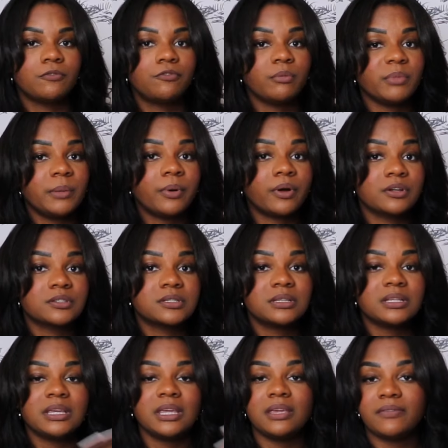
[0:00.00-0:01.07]
For me
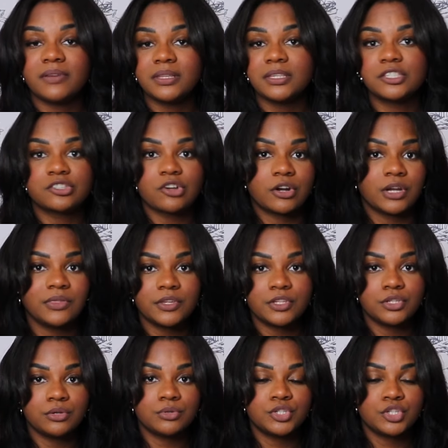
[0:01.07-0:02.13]
personally, even starting
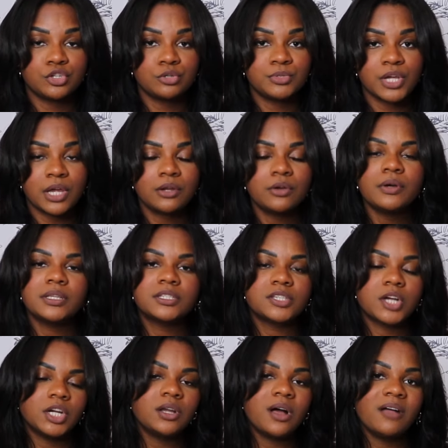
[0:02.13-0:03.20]
this YouTube channel, it
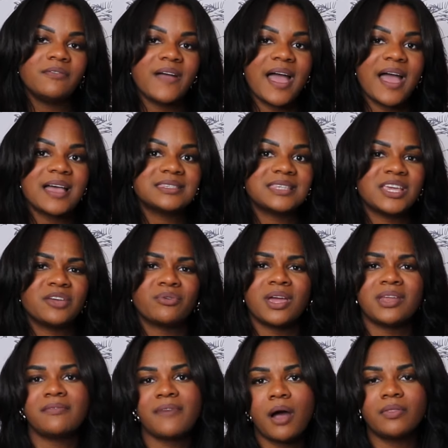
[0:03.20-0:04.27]
started off as a
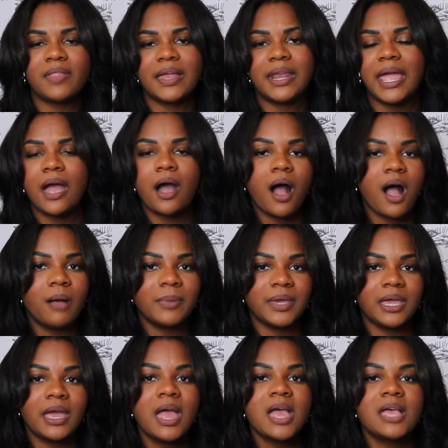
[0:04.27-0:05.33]
creative outlet, a
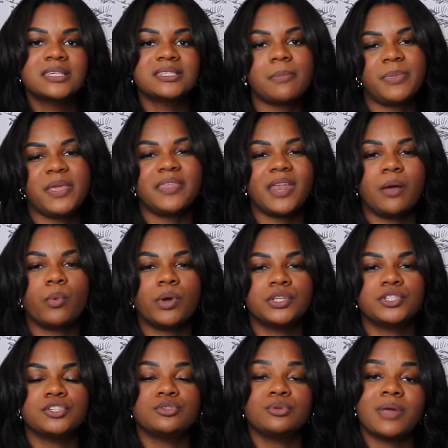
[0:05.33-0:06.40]
hobby, something that I
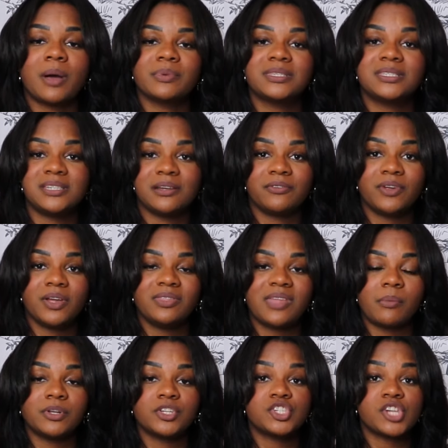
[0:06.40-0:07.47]
wanted to do that was different, that
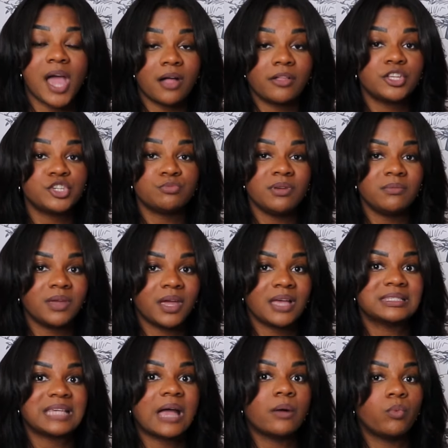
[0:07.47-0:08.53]
would challenge me
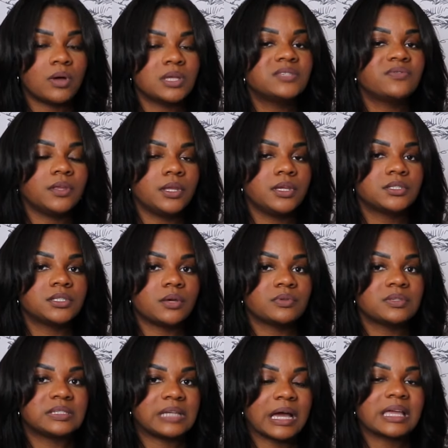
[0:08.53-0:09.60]
because I was feeling so
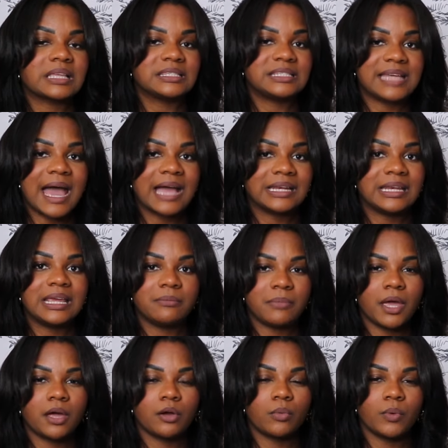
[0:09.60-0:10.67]
stuck and stagnant in
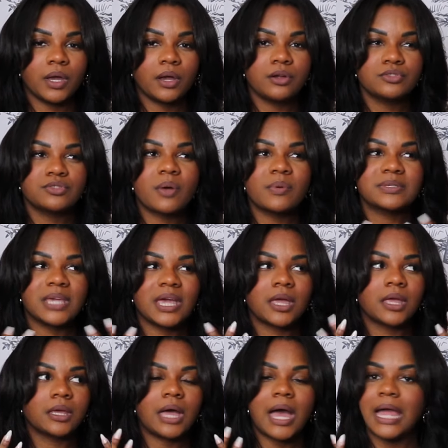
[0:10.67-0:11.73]
my career. So I was
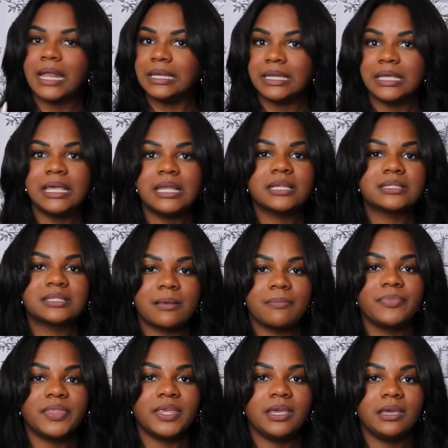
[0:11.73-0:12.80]
like, I need
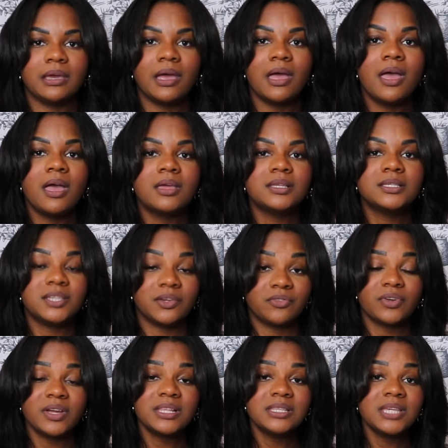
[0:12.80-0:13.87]
something
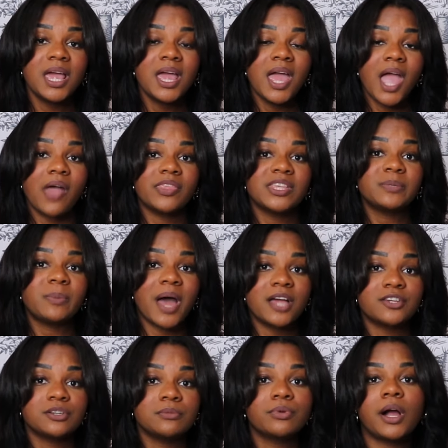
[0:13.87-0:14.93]
different. And this
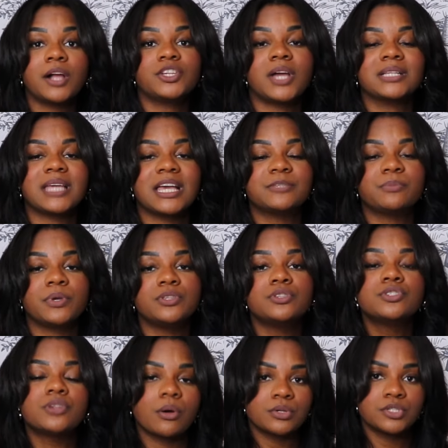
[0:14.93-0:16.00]
passion project has been
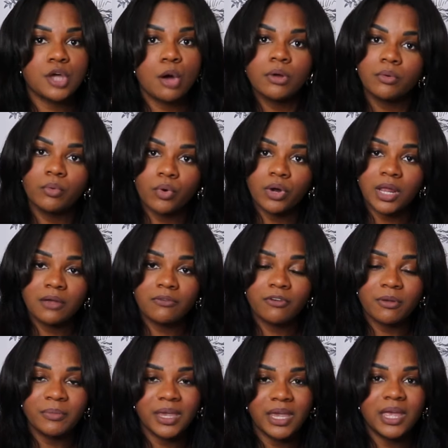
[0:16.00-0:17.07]
so rewarding for
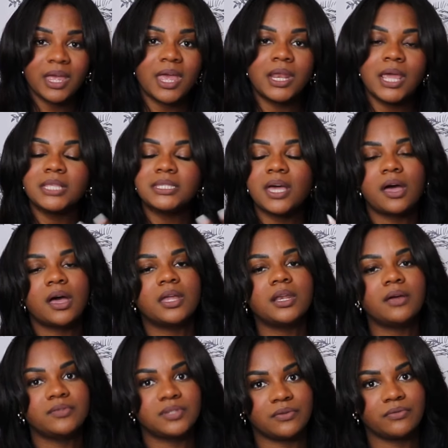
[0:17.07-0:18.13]
me in a ton
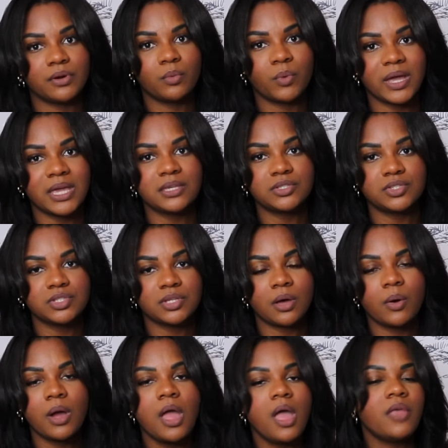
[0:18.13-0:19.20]
of different ways.
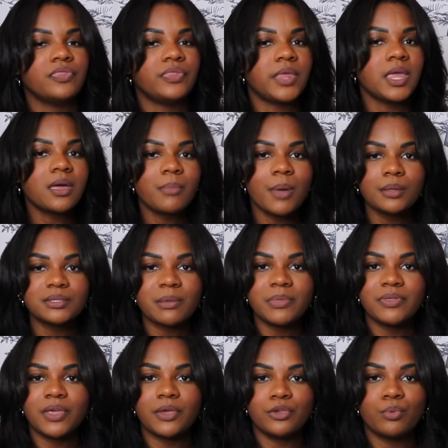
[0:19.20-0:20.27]
So think about something
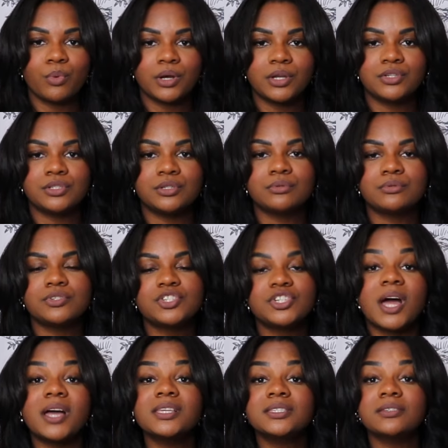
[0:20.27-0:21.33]
that you want to do
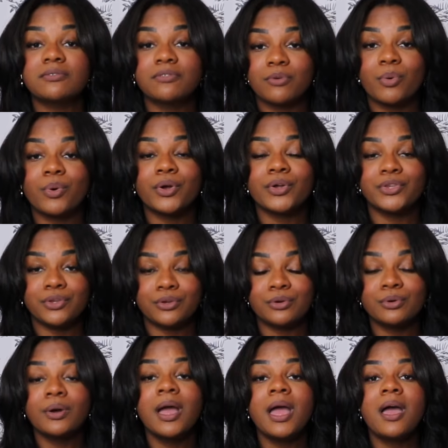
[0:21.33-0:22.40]
just for
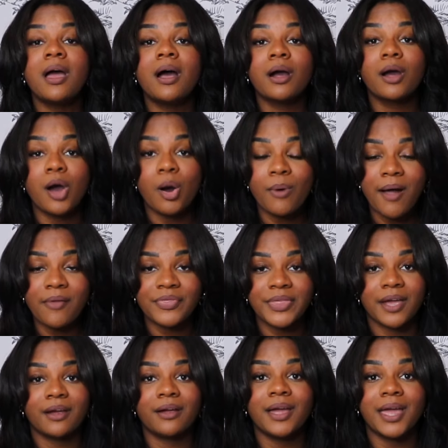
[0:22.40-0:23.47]
you. Go out
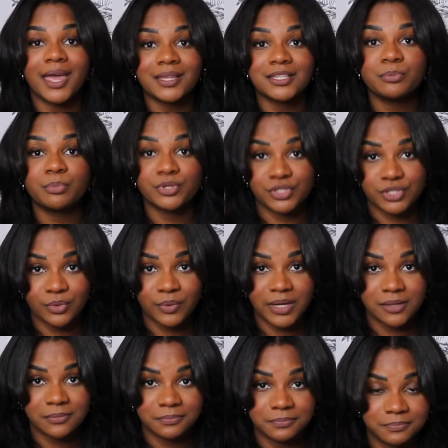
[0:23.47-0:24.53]
there and pursue
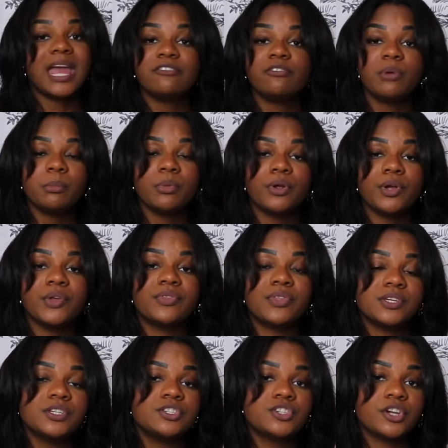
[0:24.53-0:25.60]
it. And remember,
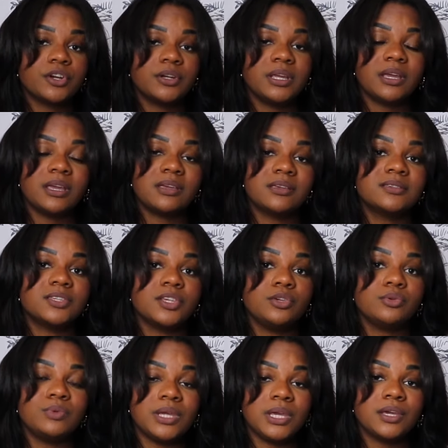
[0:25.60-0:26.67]
this journey is
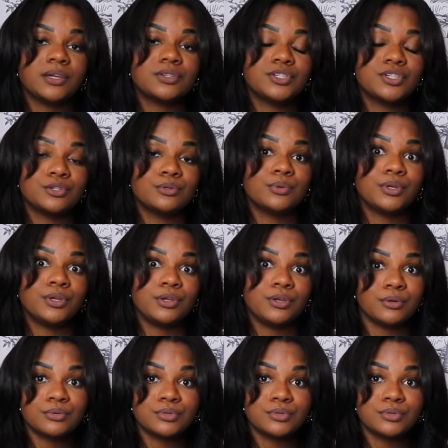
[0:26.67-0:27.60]
unique to you.